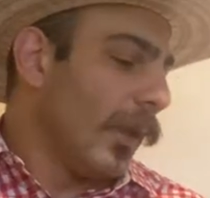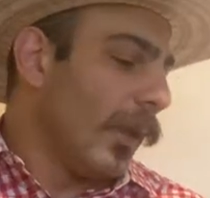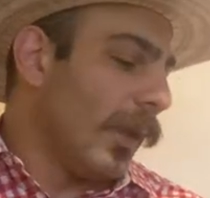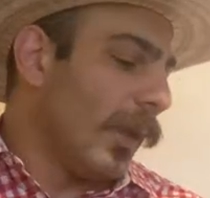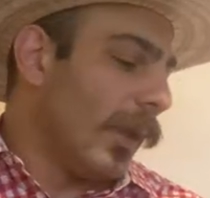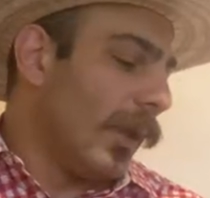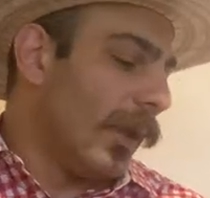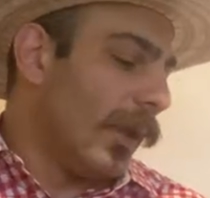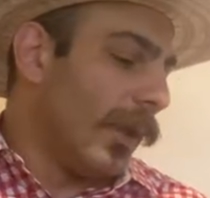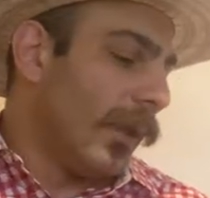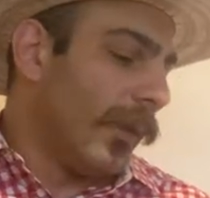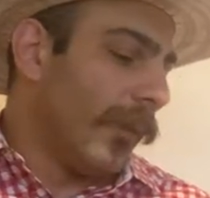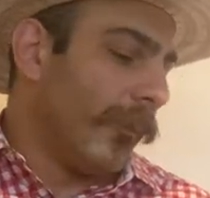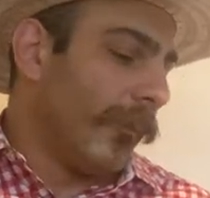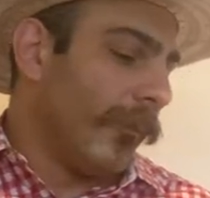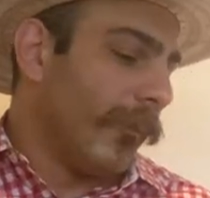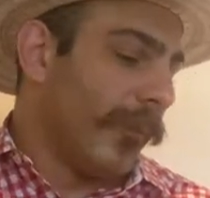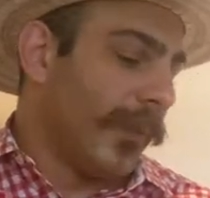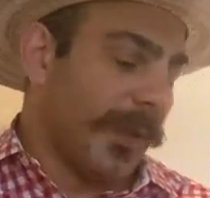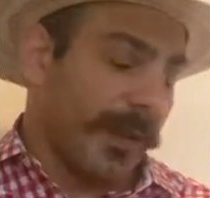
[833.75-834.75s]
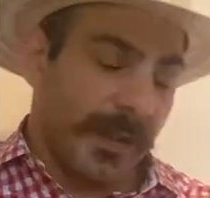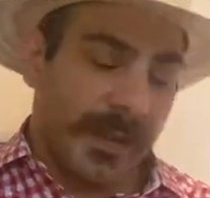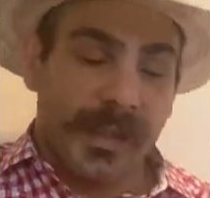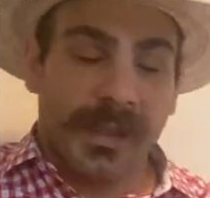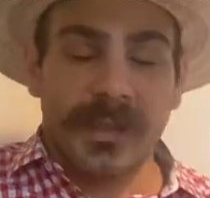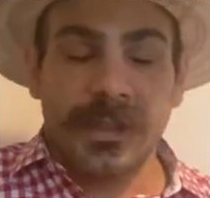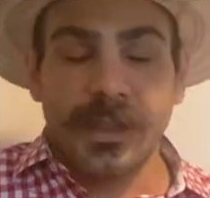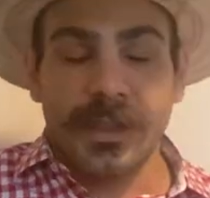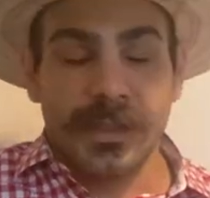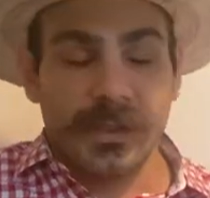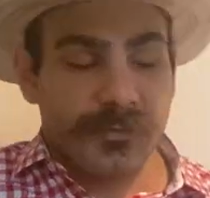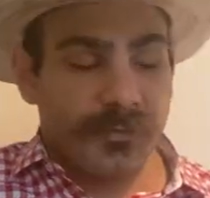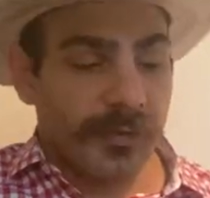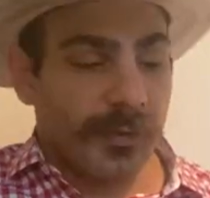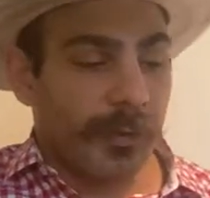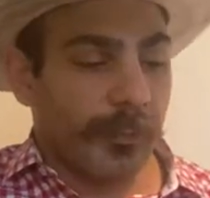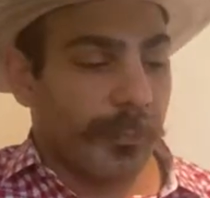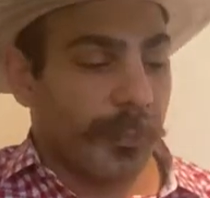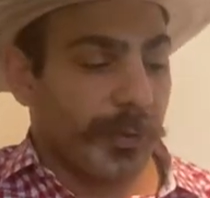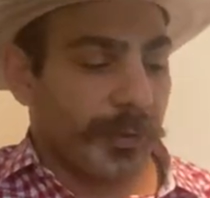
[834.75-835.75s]
Um, but again, that is
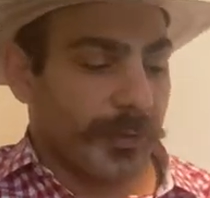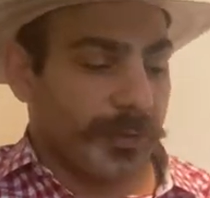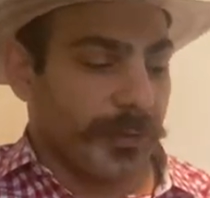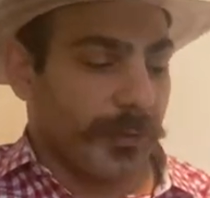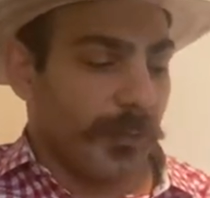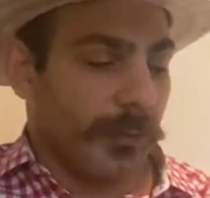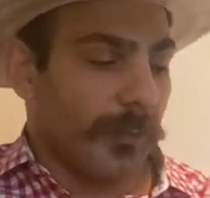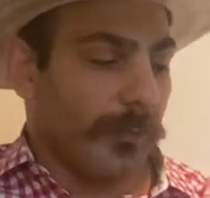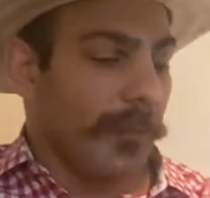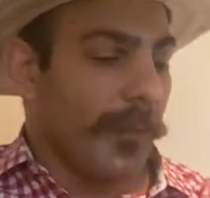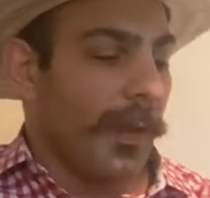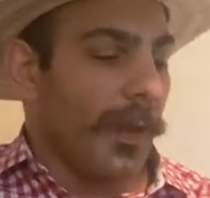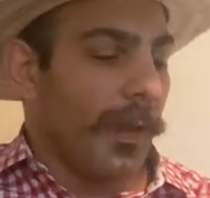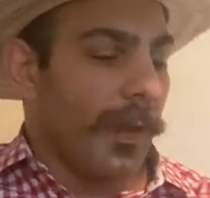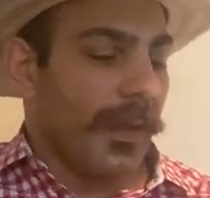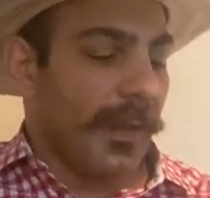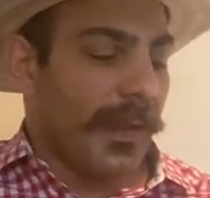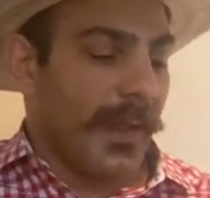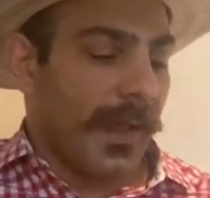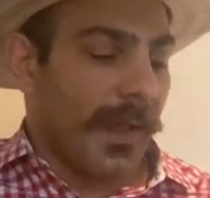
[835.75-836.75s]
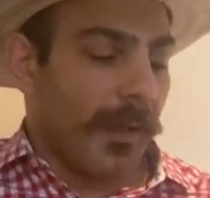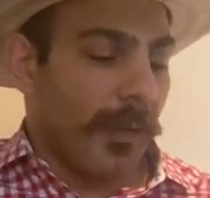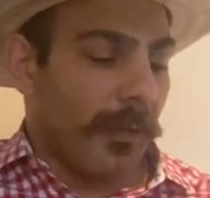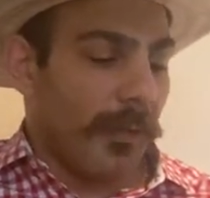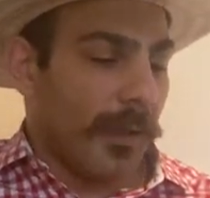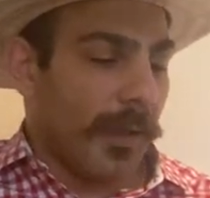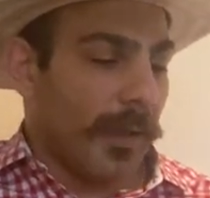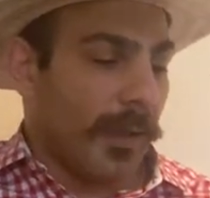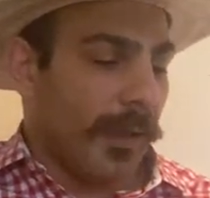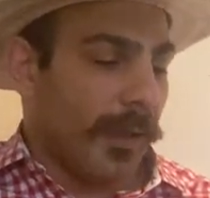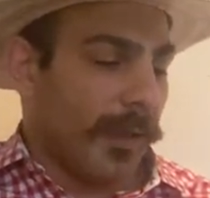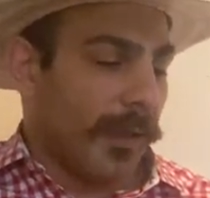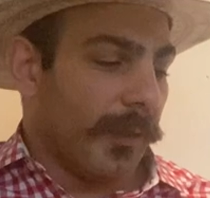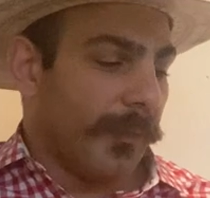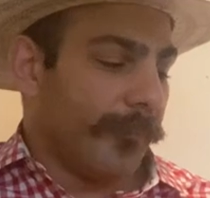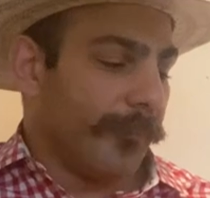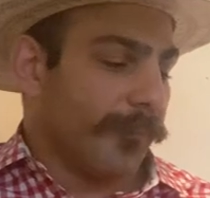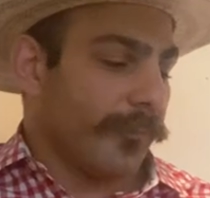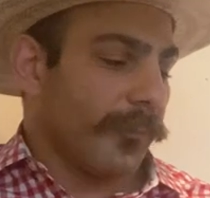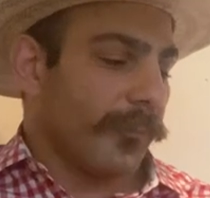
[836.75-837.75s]
very personal. Now,
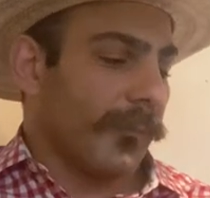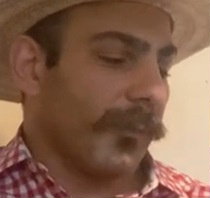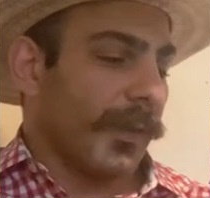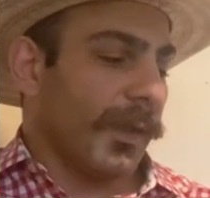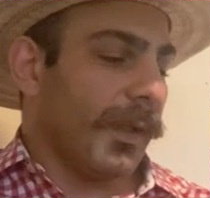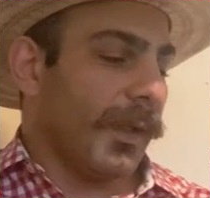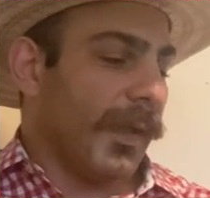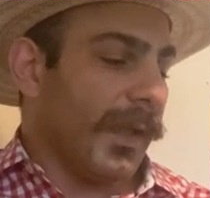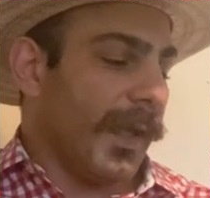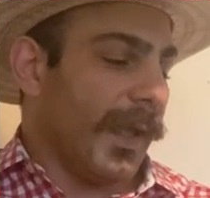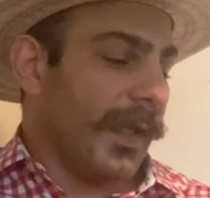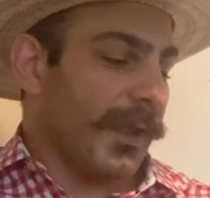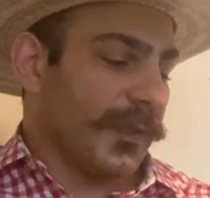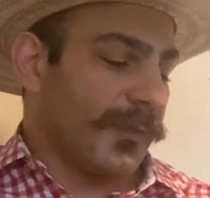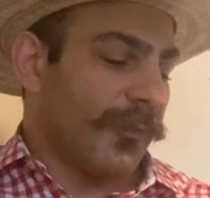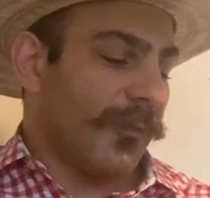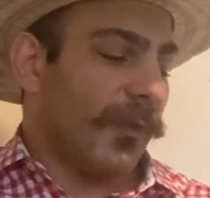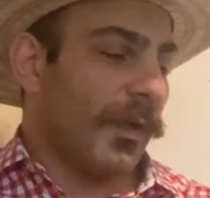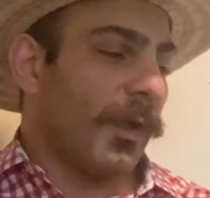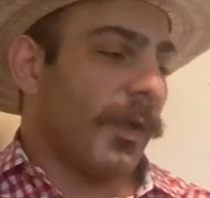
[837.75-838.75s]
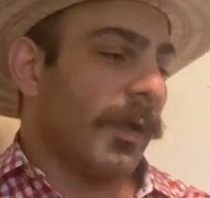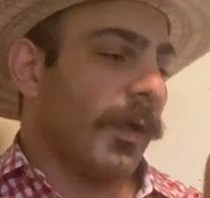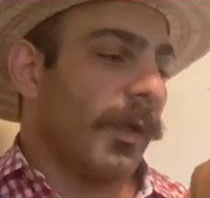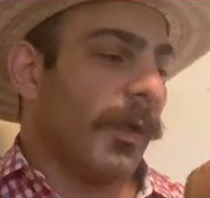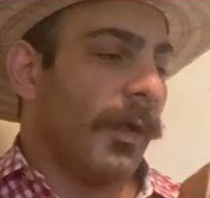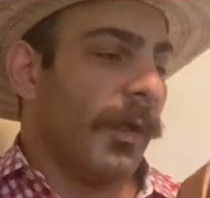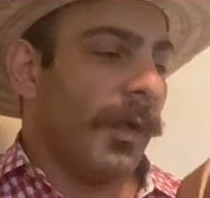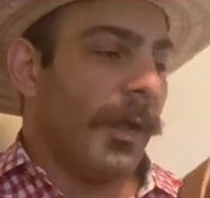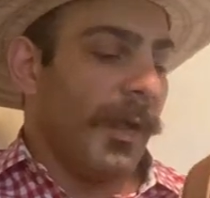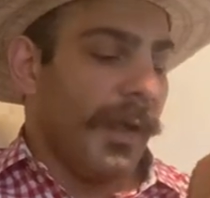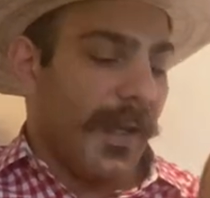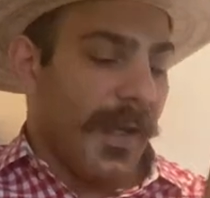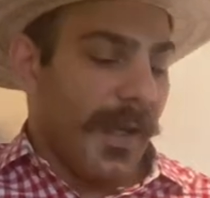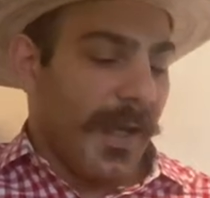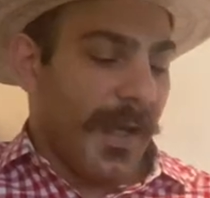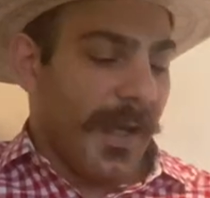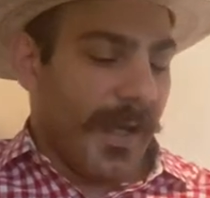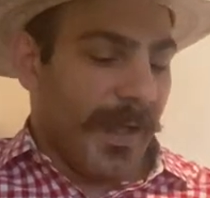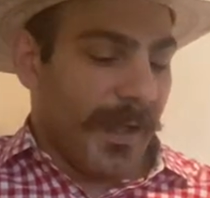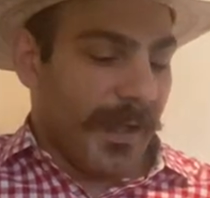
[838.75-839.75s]
um, as far
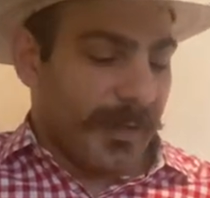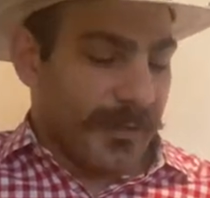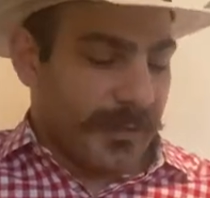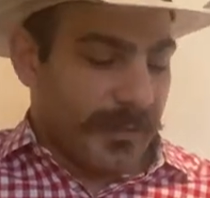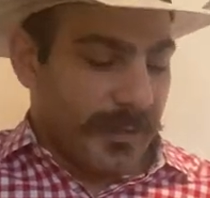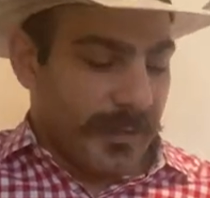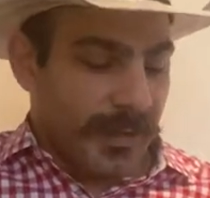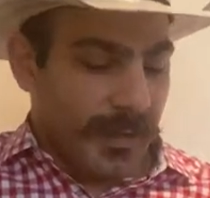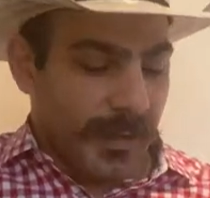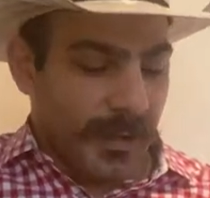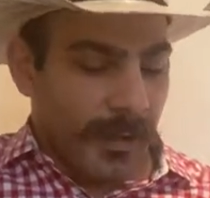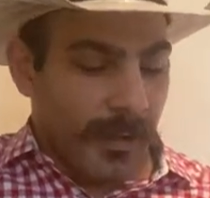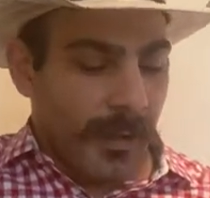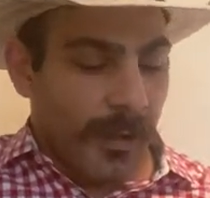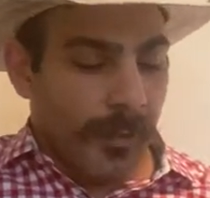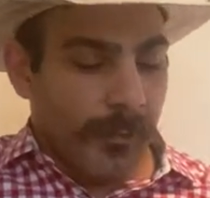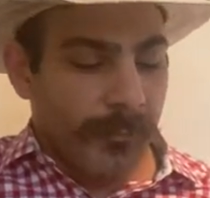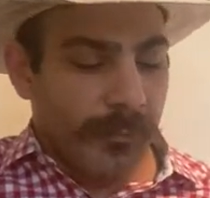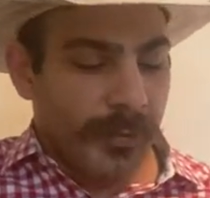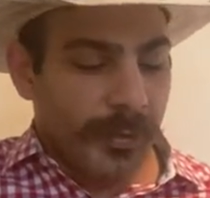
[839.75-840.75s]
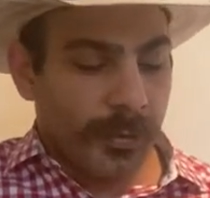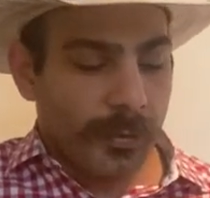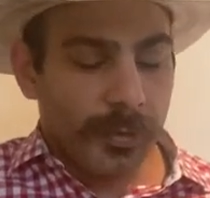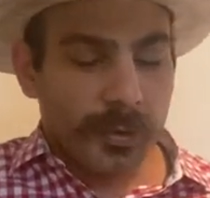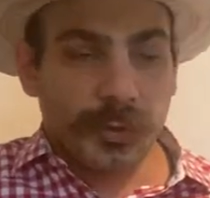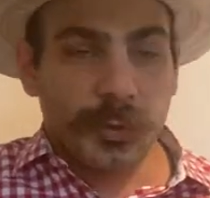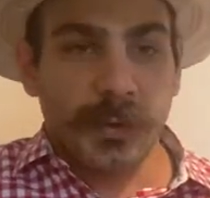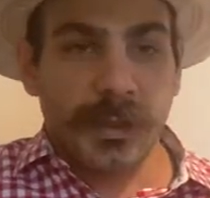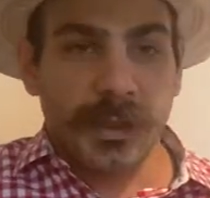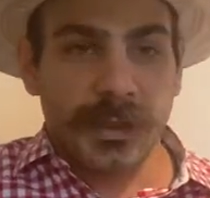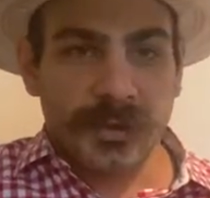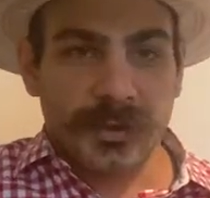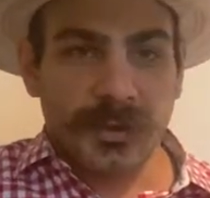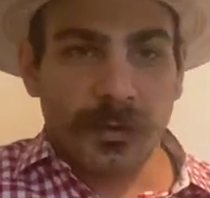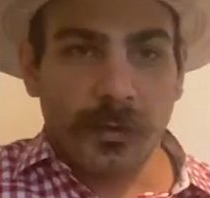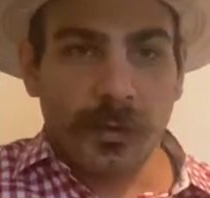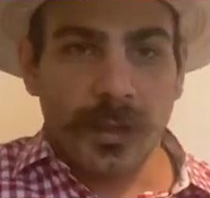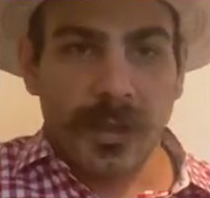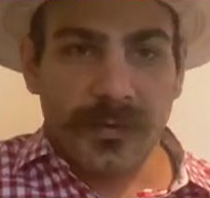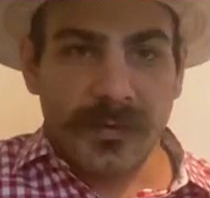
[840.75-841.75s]
as the butyl treated
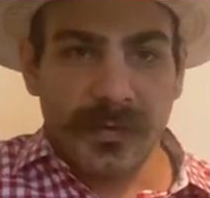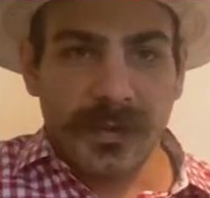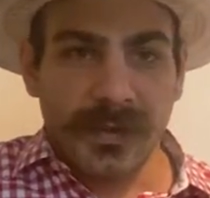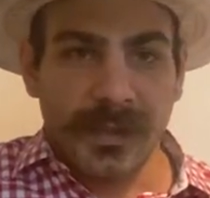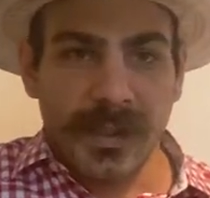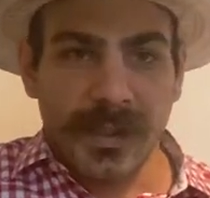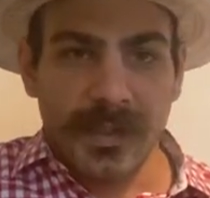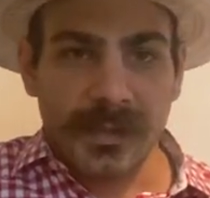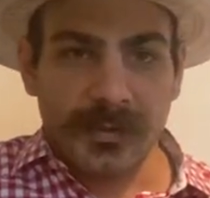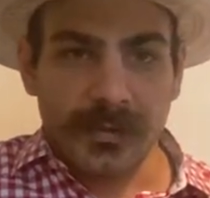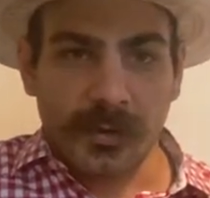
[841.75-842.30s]
sole, I think that is a